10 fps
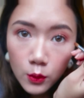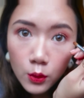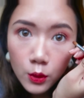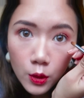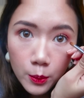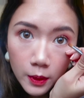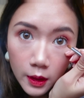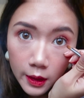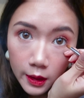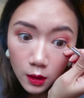for
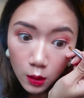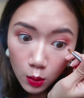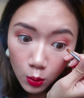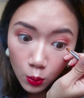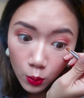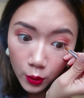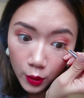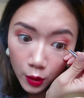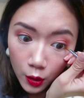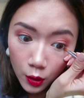my
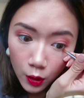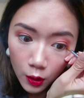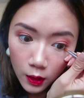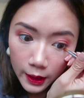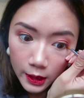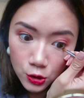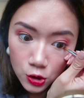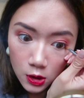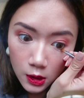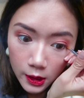lower
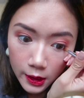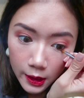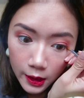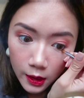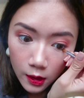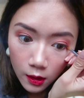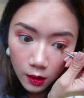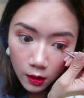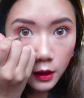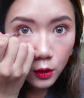lash line.
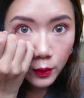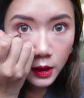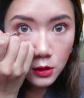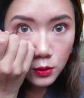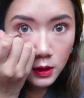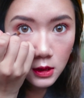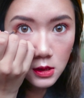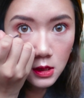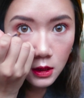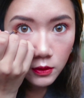I don't know why I do that.
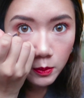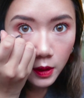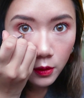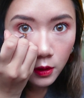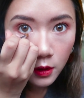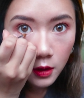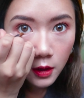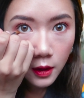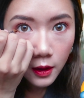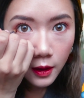It's not even powder.
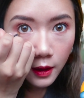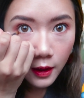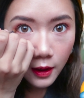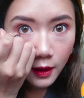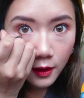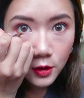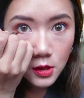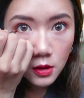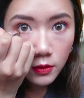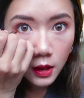
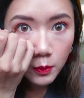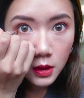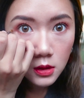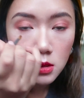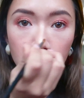Force of habit.